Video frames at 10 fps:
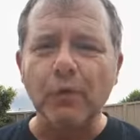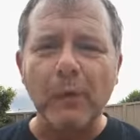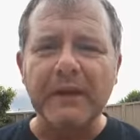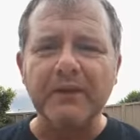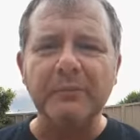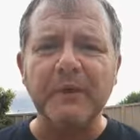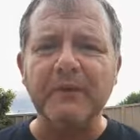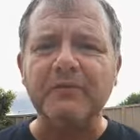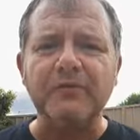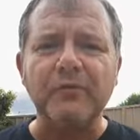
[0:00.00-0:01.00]
great
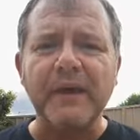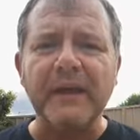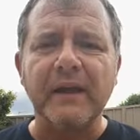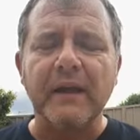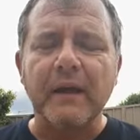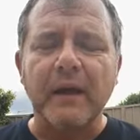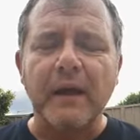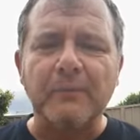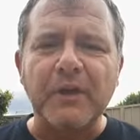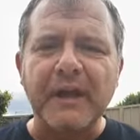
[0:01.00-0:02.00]
experiences great
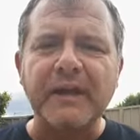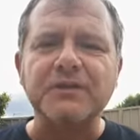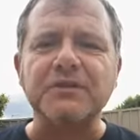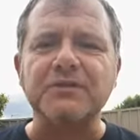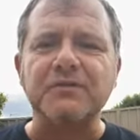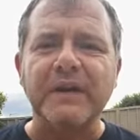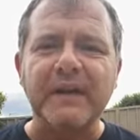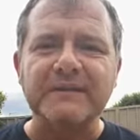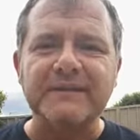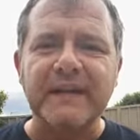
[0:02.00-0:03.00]
um, connections
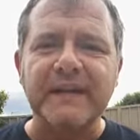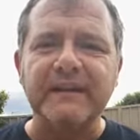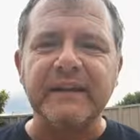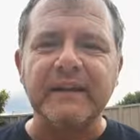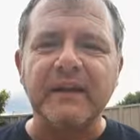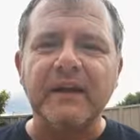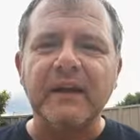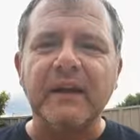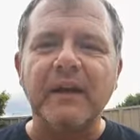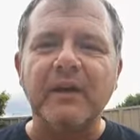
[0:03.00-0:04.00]
great understanding
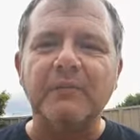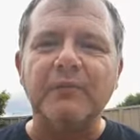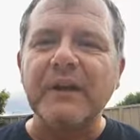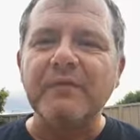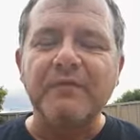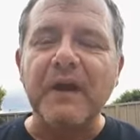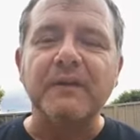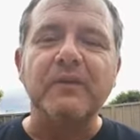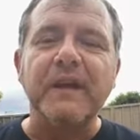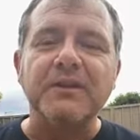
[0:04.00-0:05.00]
um, great
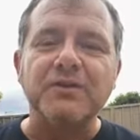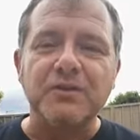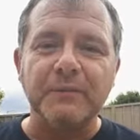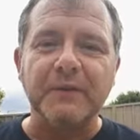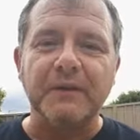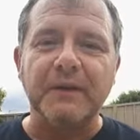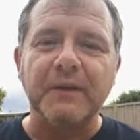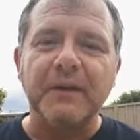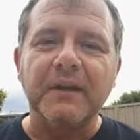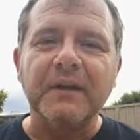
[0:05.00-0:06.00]
fun great enjoyment
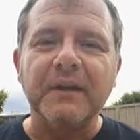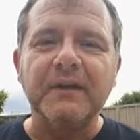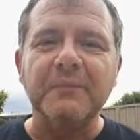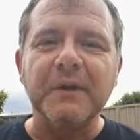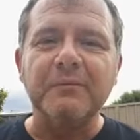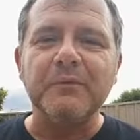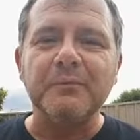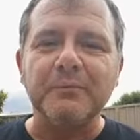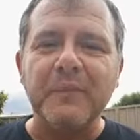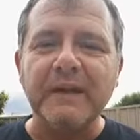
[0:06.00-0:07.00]
and you need to be able to
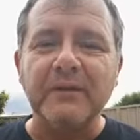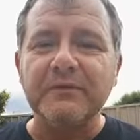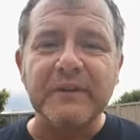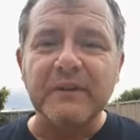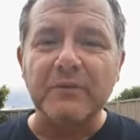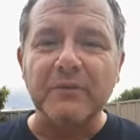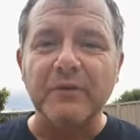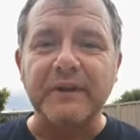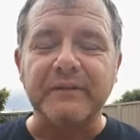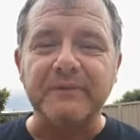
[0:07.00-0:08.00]
make those into little
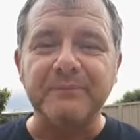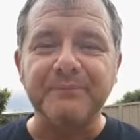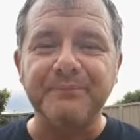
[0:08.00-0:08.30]
cookies